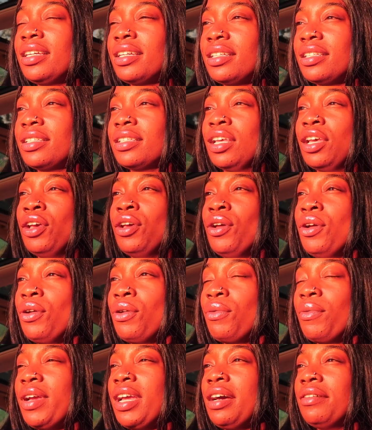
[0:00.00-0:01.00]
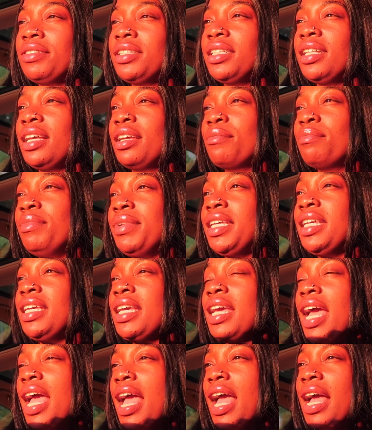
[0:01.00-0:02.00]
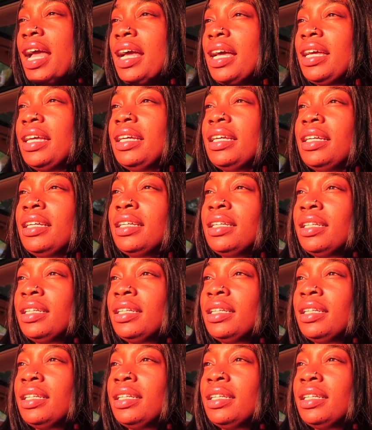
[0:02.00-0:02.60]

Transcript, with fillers: because we have to like be at